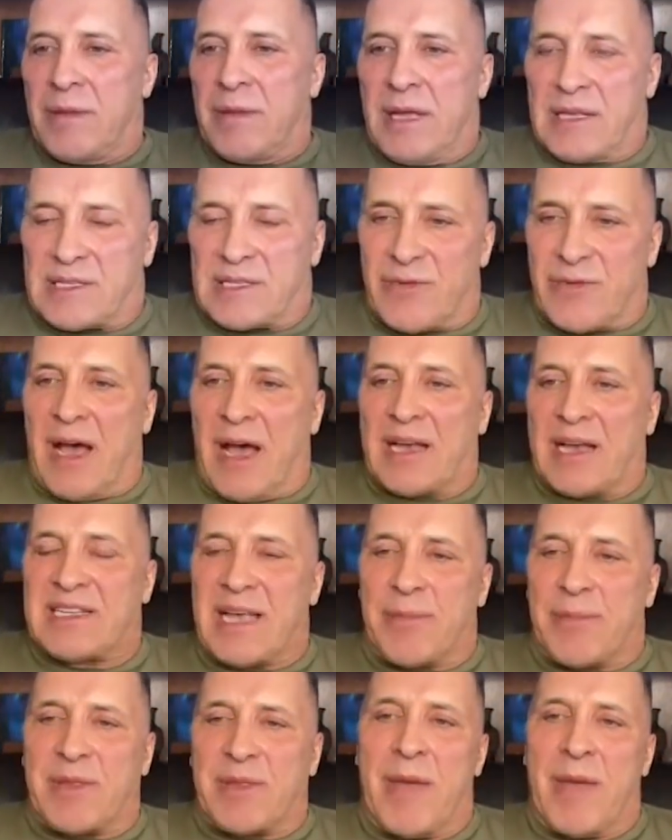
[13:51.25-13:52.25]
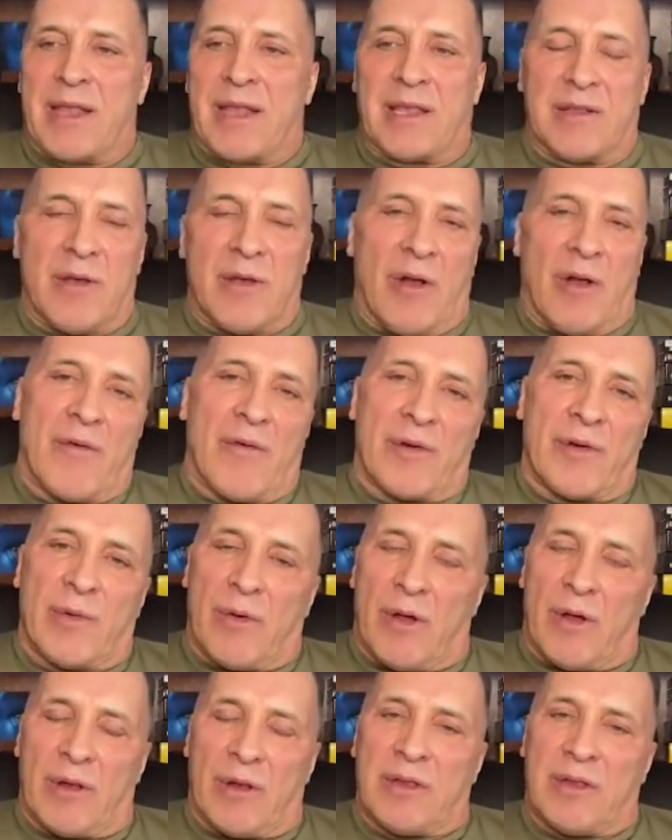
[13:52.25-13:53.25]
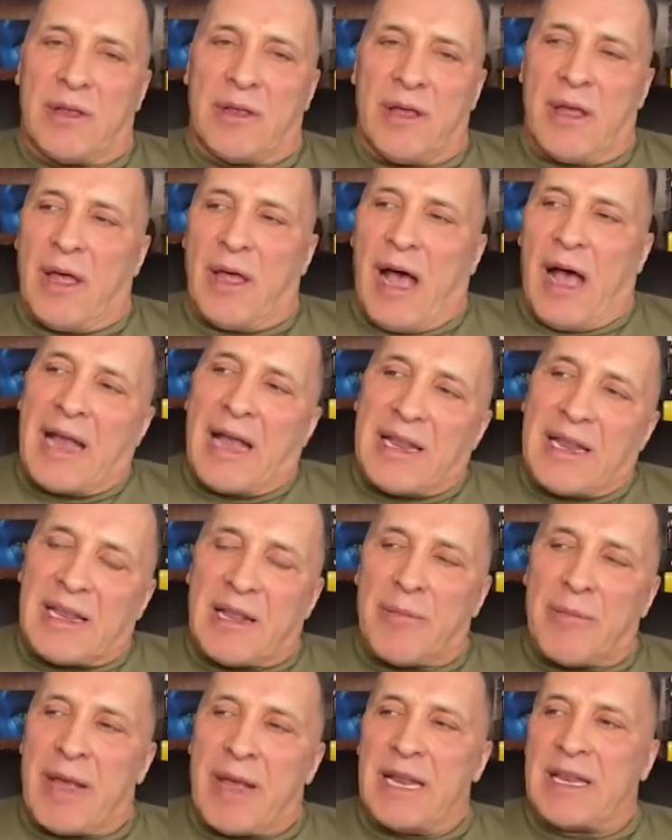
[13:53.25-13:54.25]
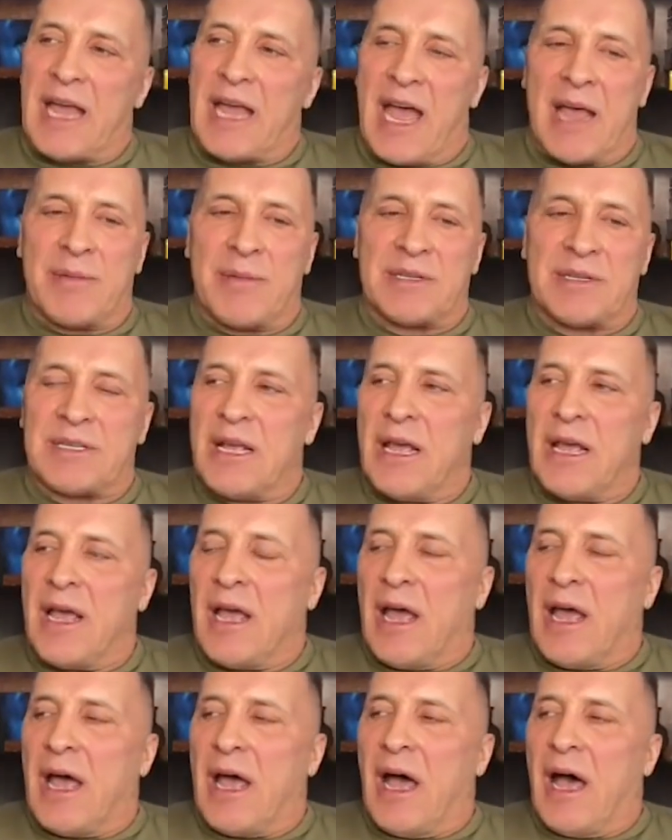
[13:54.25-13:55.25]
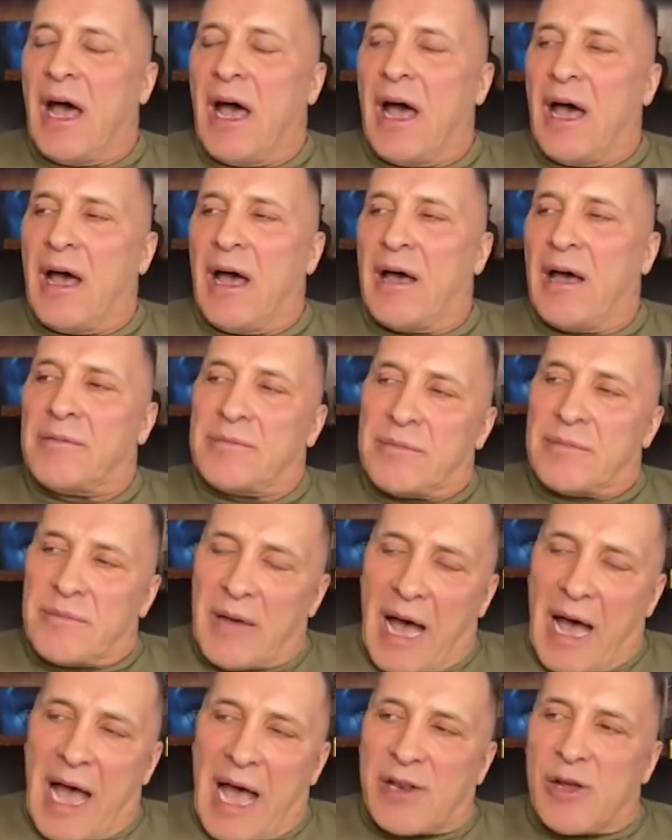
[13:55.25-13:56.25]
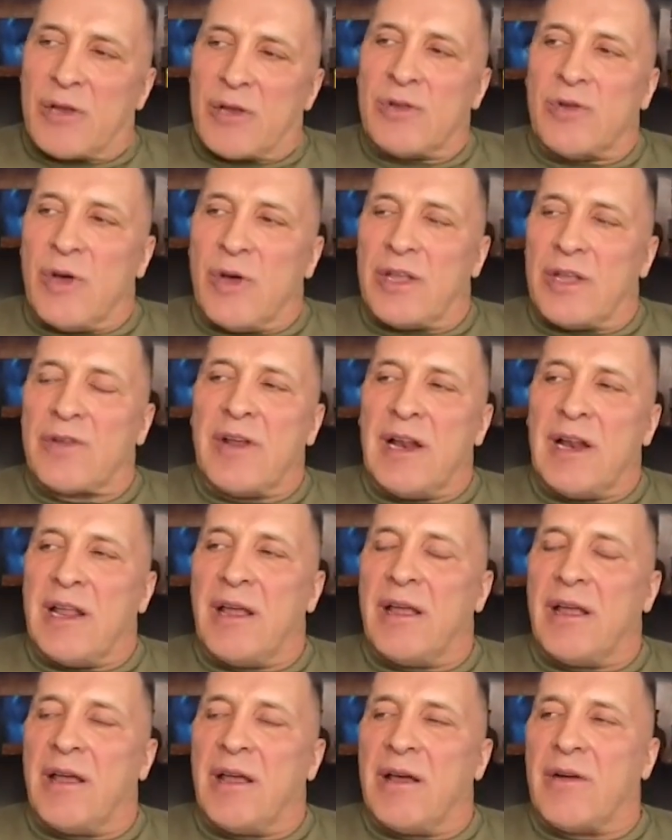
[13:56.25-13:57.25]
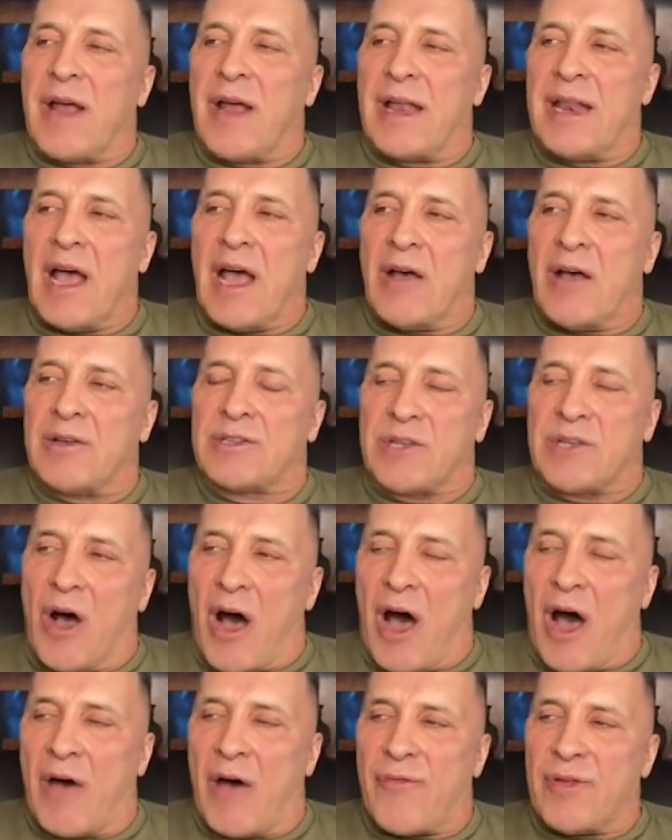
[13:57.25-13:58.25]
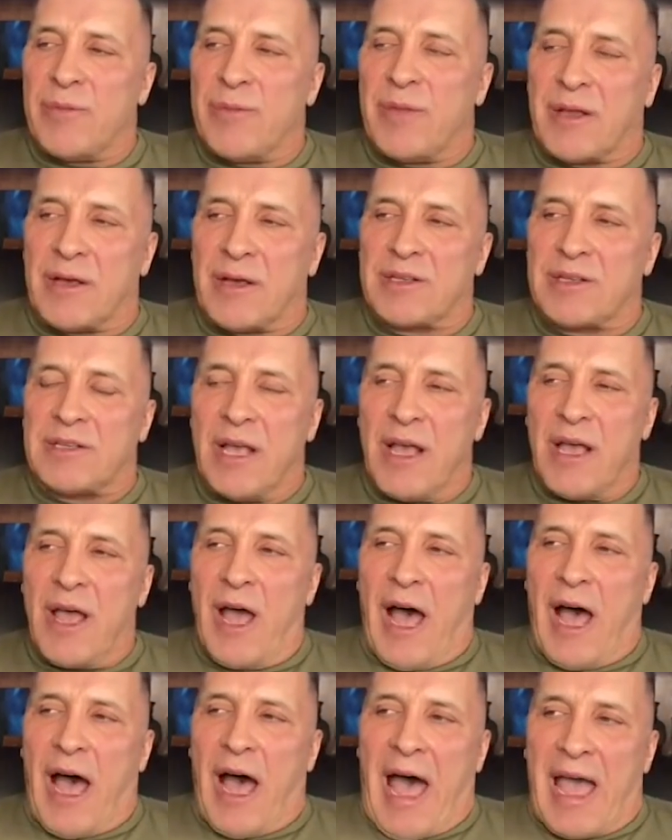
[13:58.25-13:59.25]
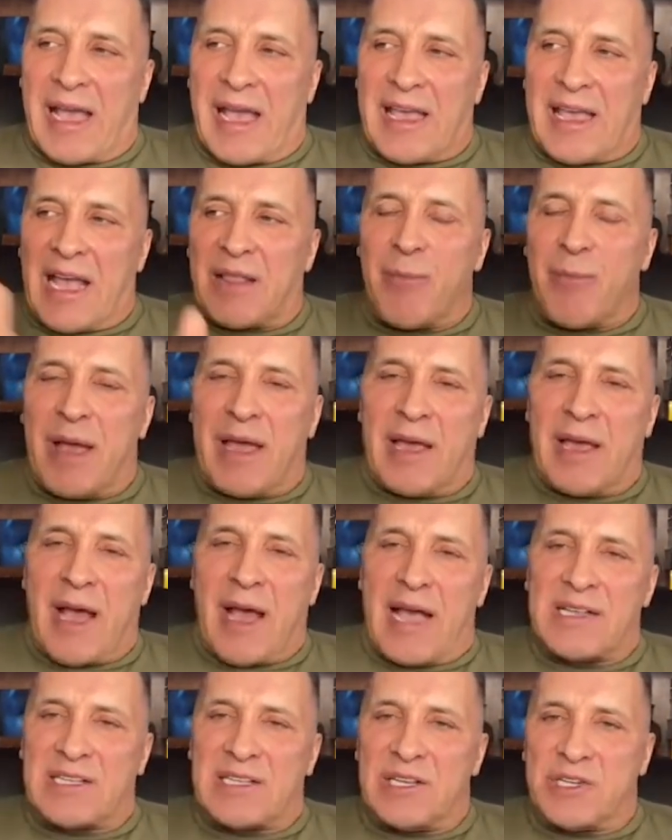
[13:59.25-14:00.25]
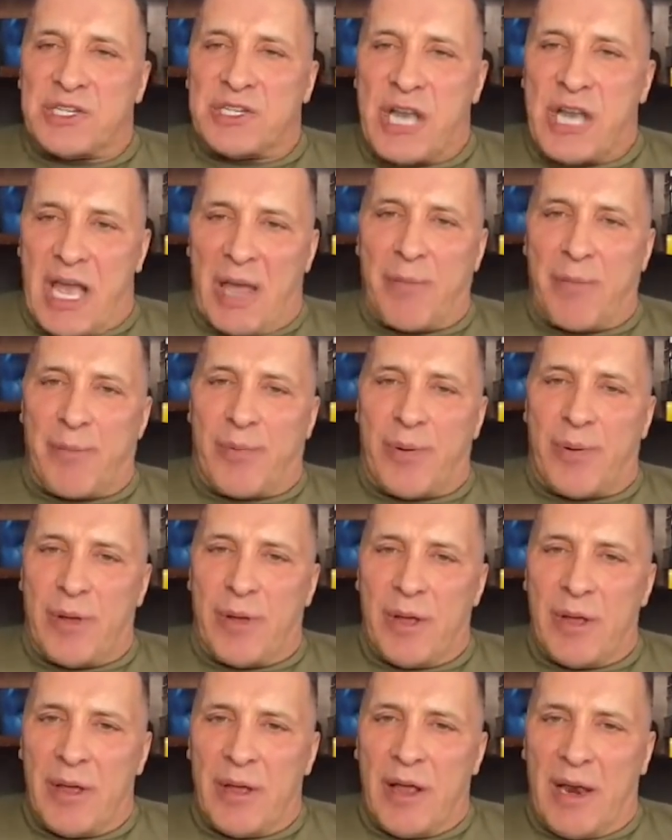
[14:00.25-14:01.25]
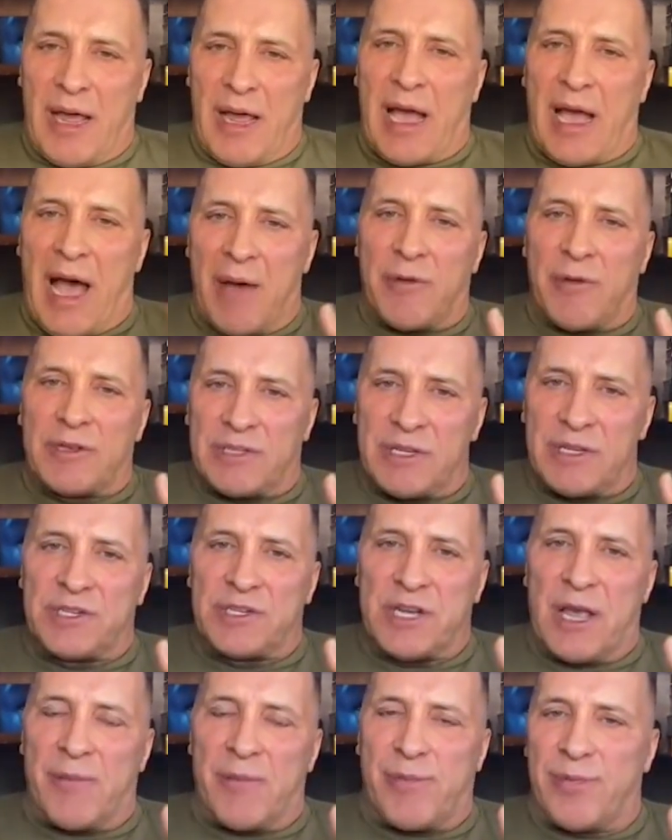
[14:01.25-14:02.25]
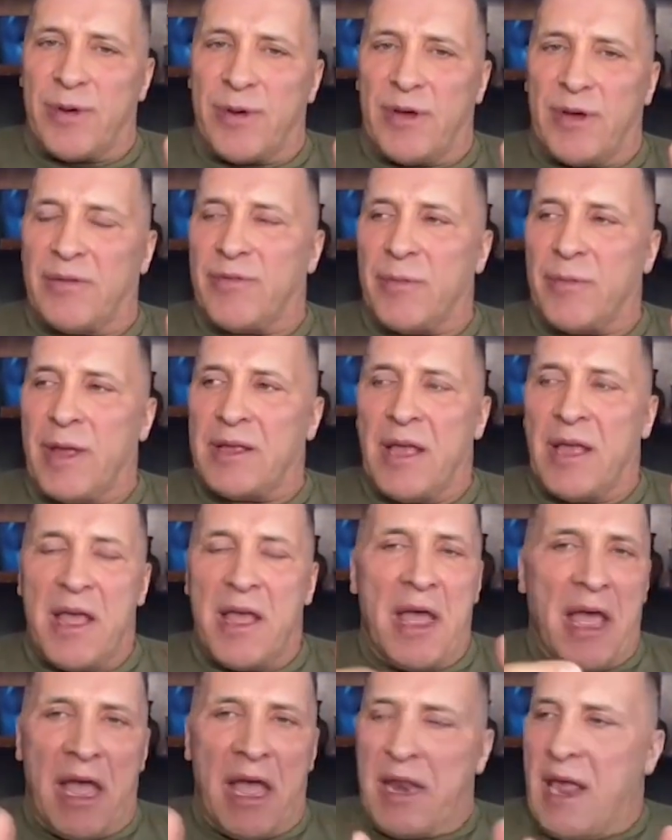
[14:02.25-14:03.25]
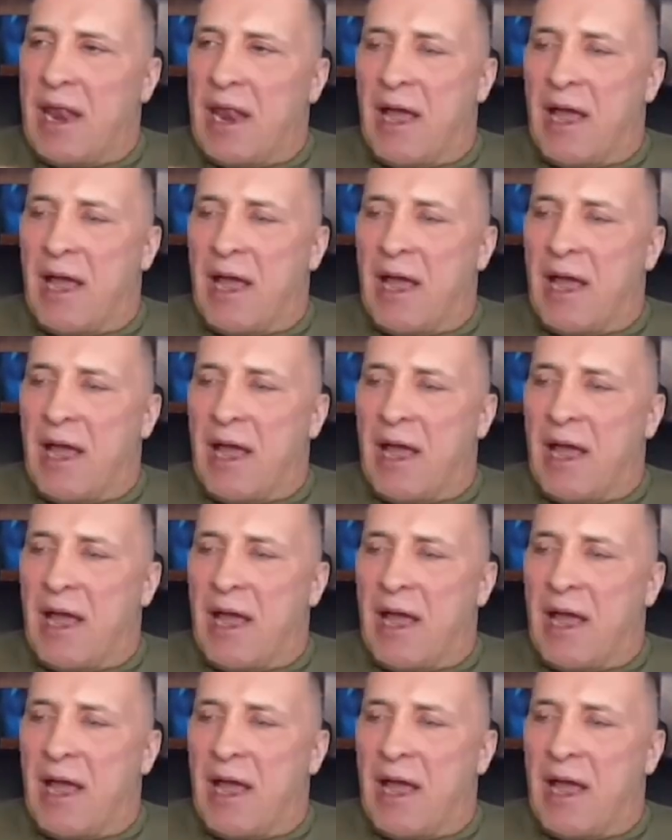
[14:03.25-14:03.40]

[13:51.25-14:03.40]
it's the accepted method all over the world. I did it many times. Uh, I don't do it really right now so often because I get my guys in shape, like I was in shape uh, for me, and